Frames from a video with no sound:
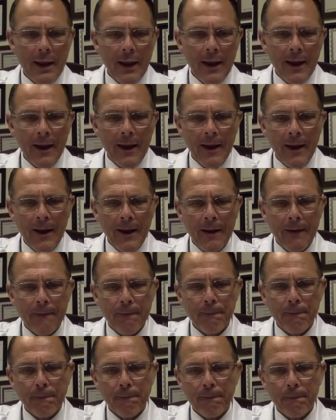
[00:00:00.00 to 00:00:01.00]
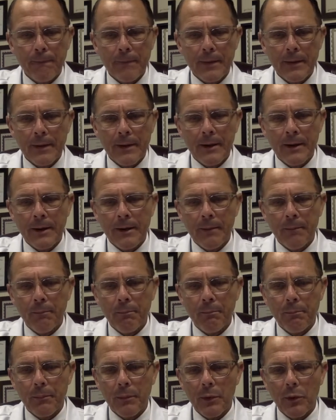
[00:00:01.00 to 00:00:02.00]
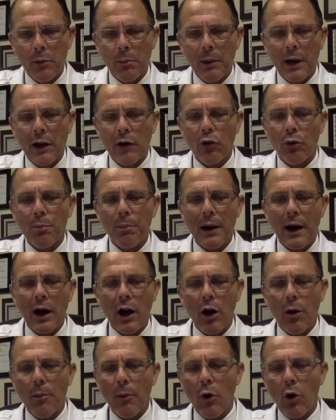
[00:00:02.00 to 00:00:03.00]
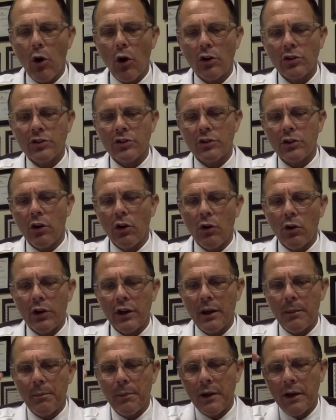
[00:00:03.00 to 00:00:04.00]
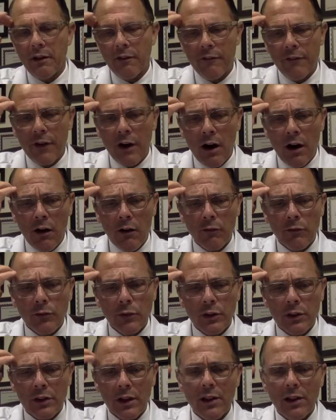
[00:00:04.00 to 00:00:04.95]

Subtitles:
and the microbiome also can be involved with